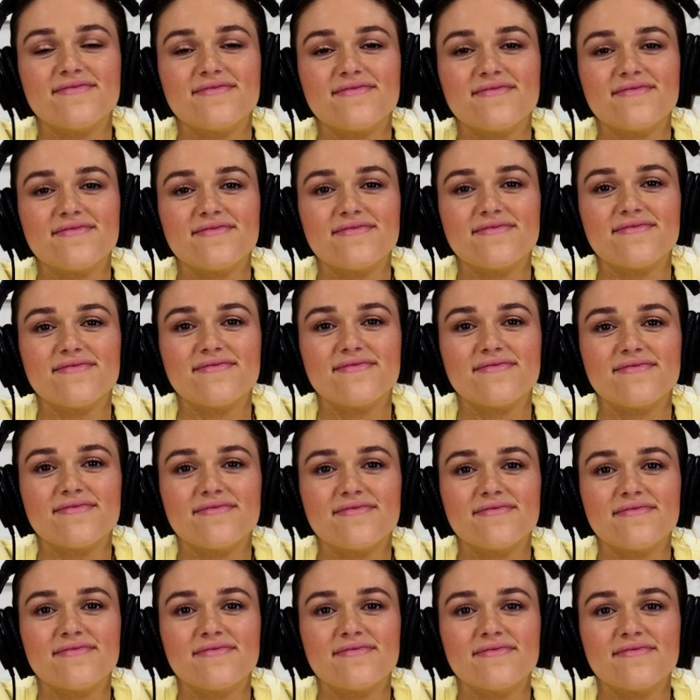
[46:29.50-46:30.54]

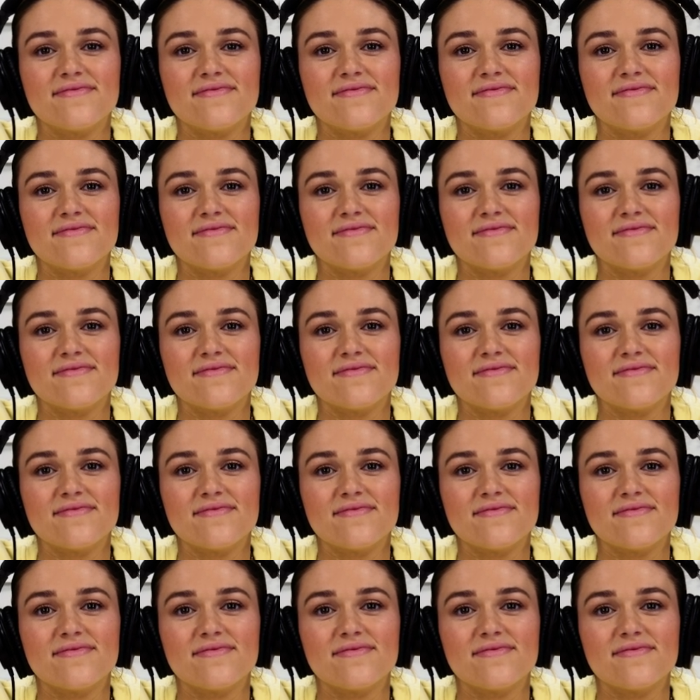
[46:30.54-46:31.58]

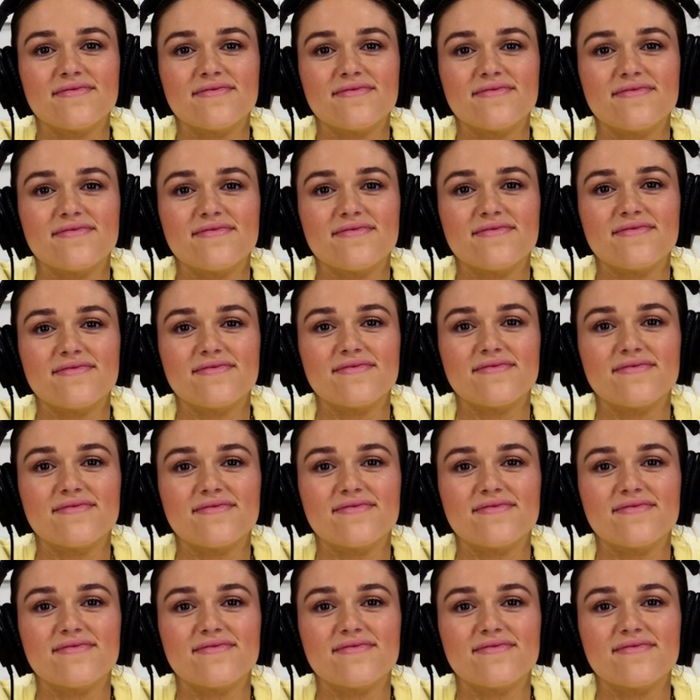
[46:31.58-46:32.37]
The person shown says nothing.